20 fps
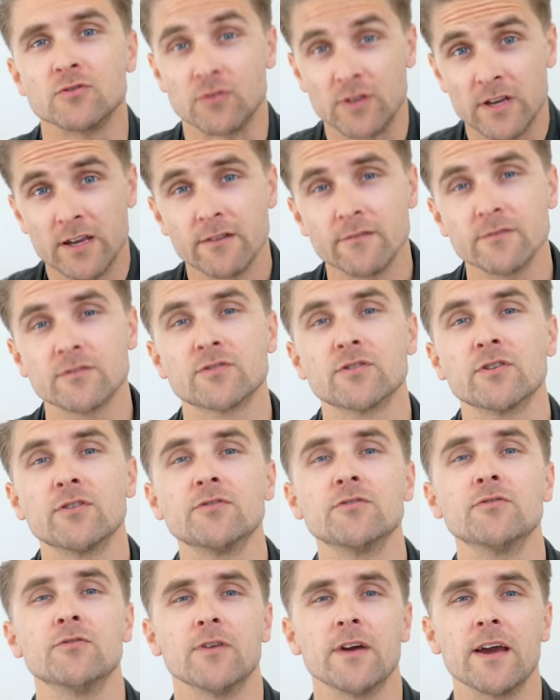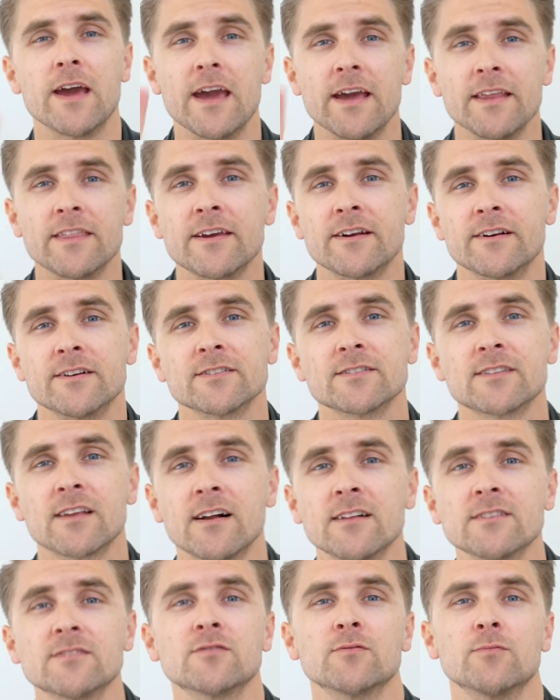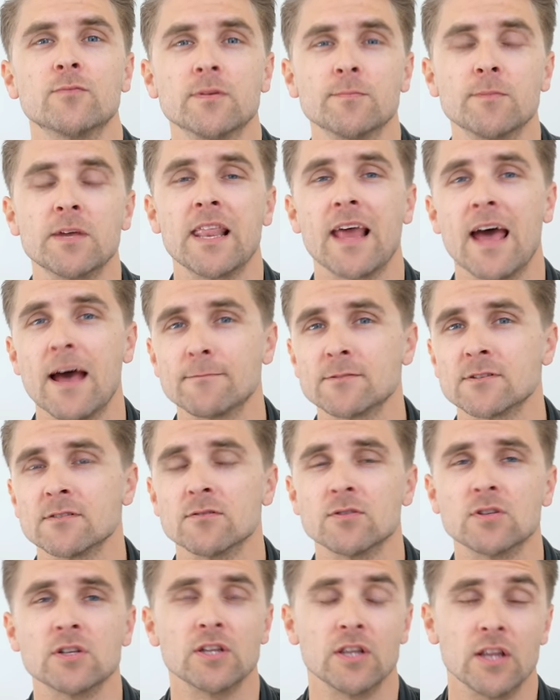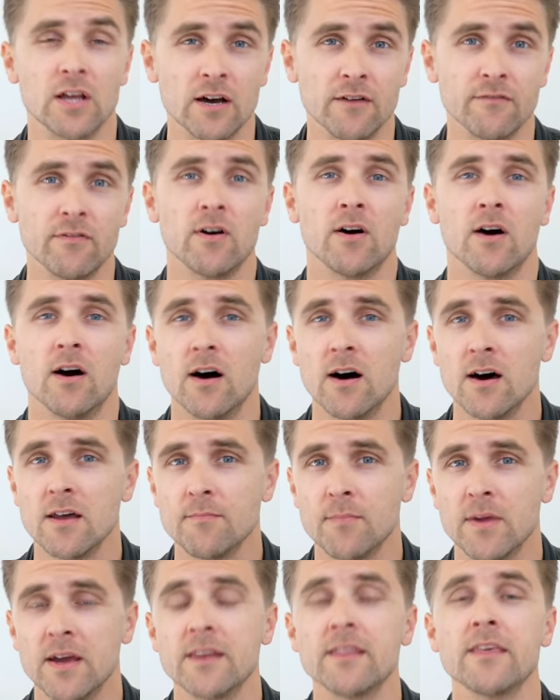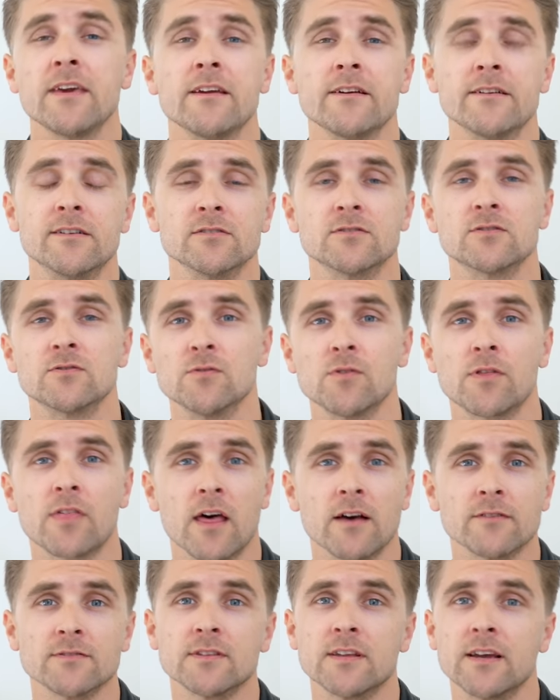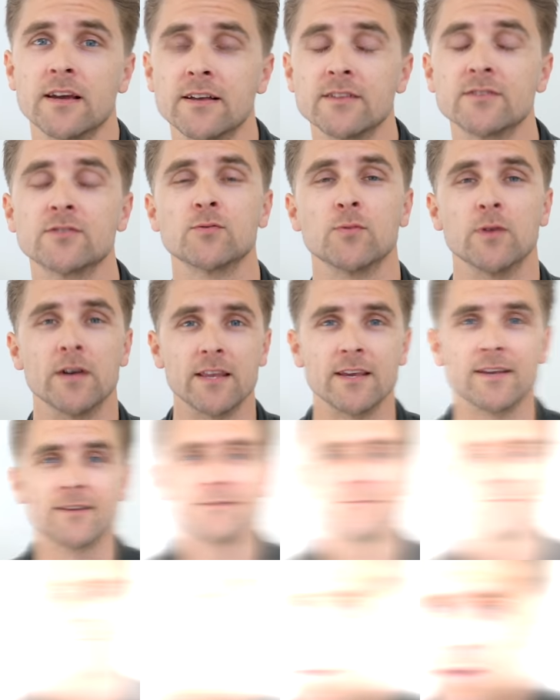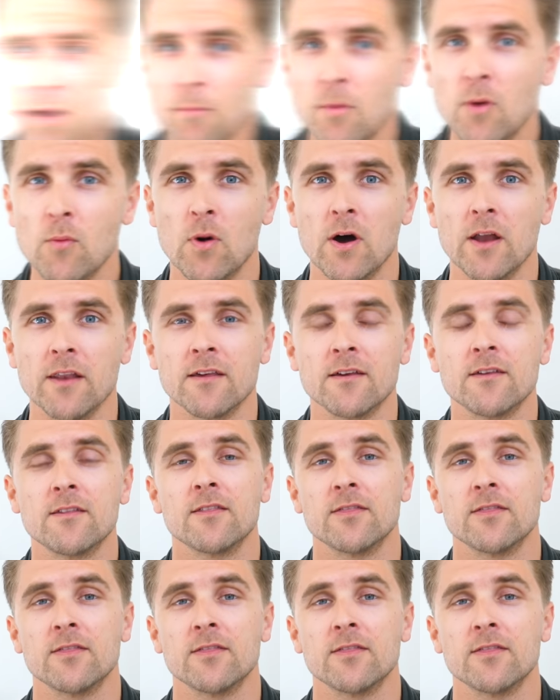Today I'm gonna show you 8 hairstyles women absolutely love on men here in 2020. Number 1.